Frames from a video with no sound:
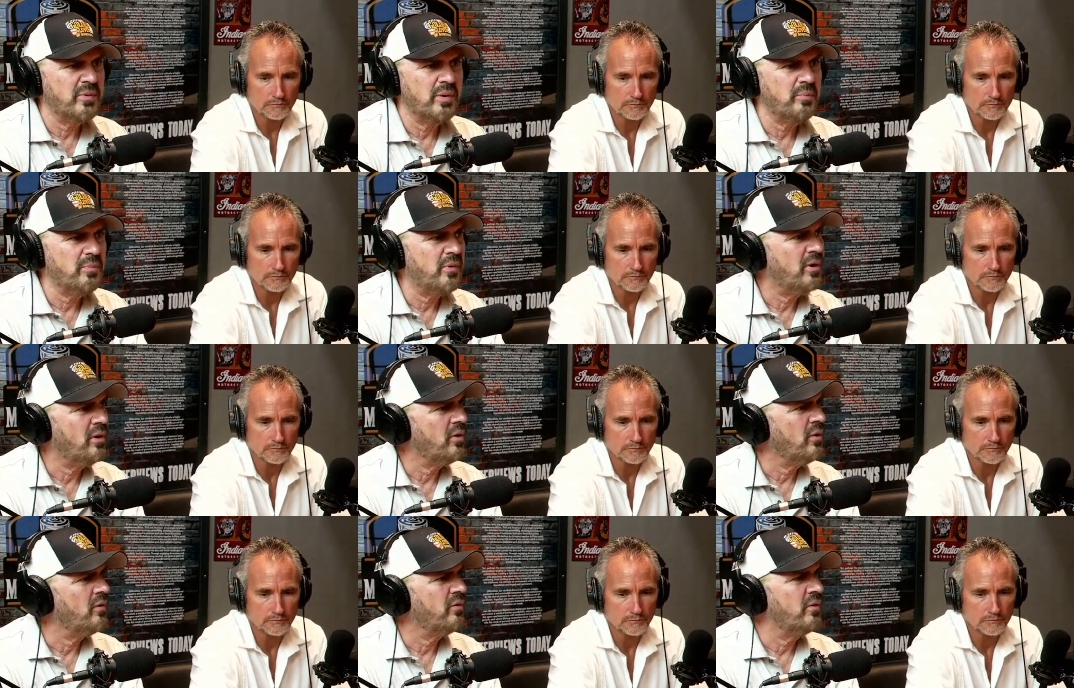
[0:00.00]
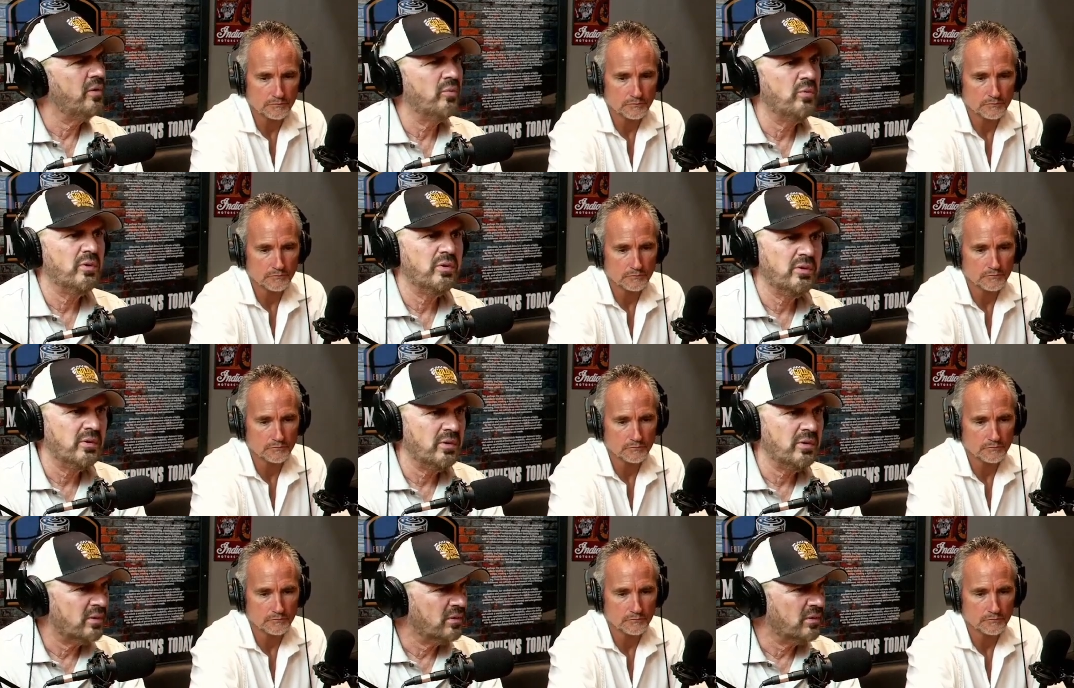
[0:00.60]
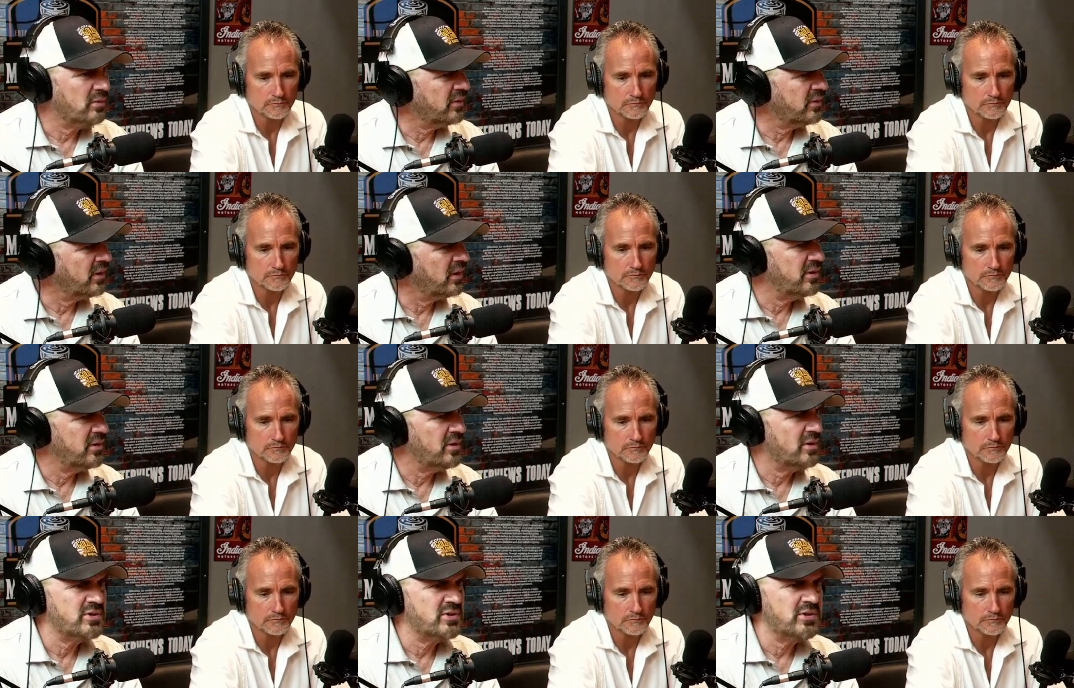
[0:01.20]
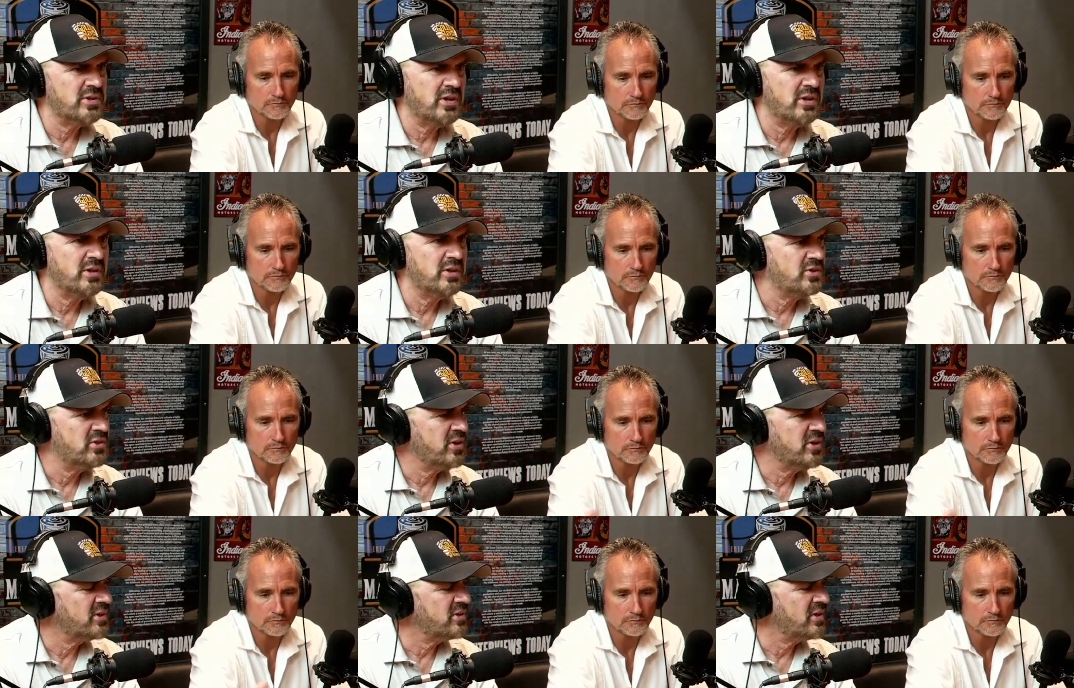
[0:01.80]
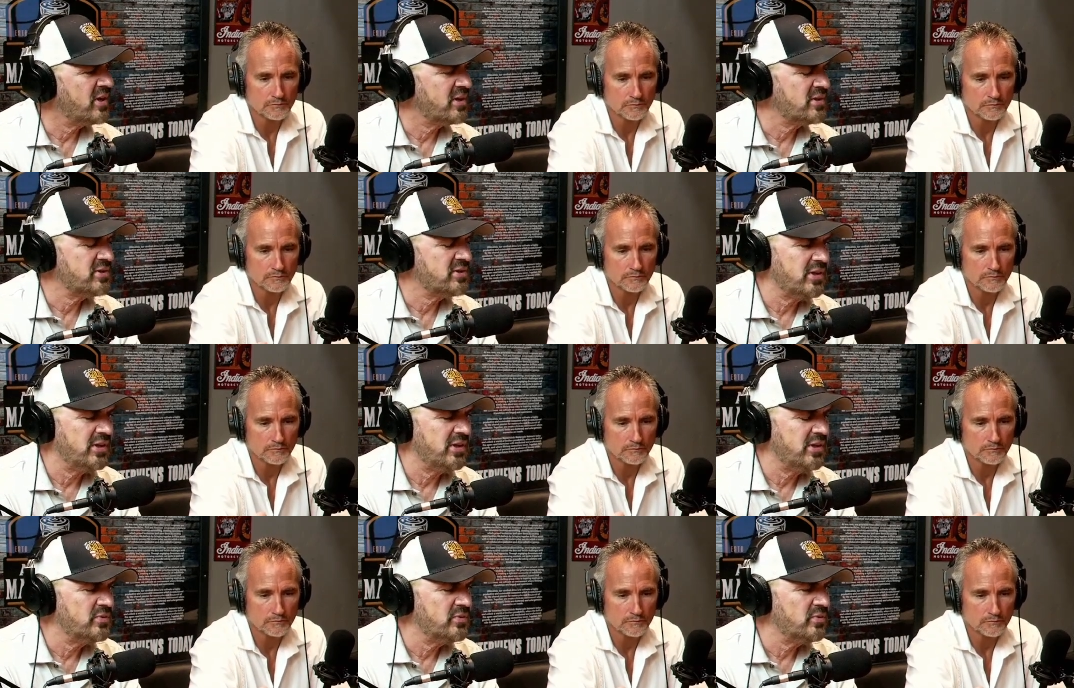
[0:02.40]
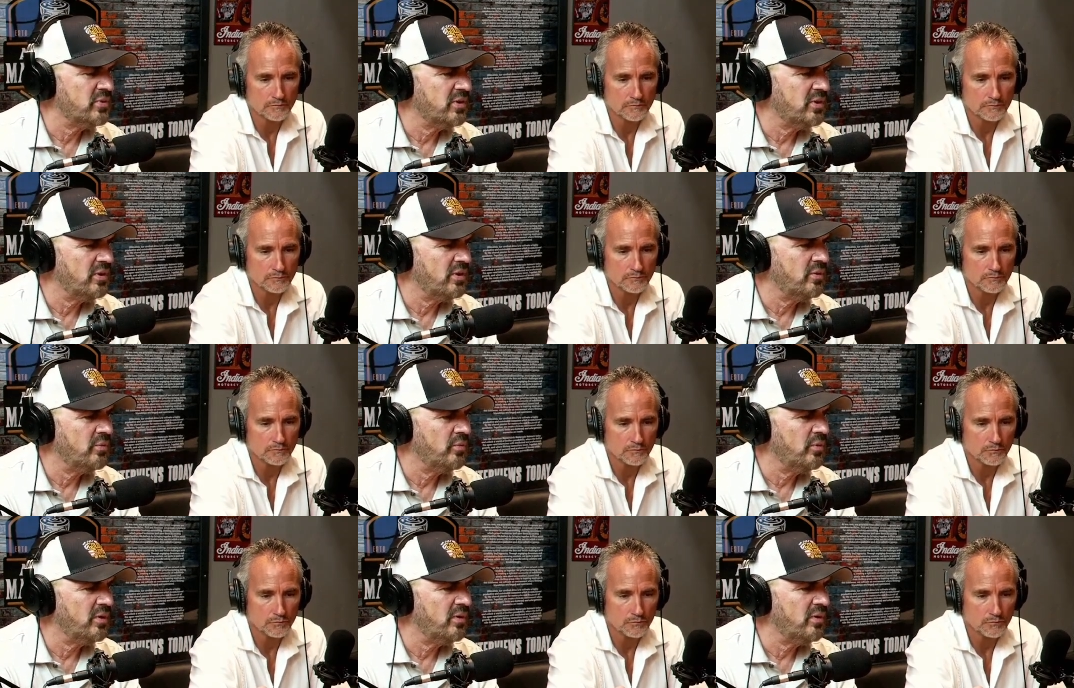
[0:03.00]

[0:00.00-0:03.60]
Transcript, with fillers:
Speaker 1: up all over. I'll tell Chet, and Chet's actually, he's one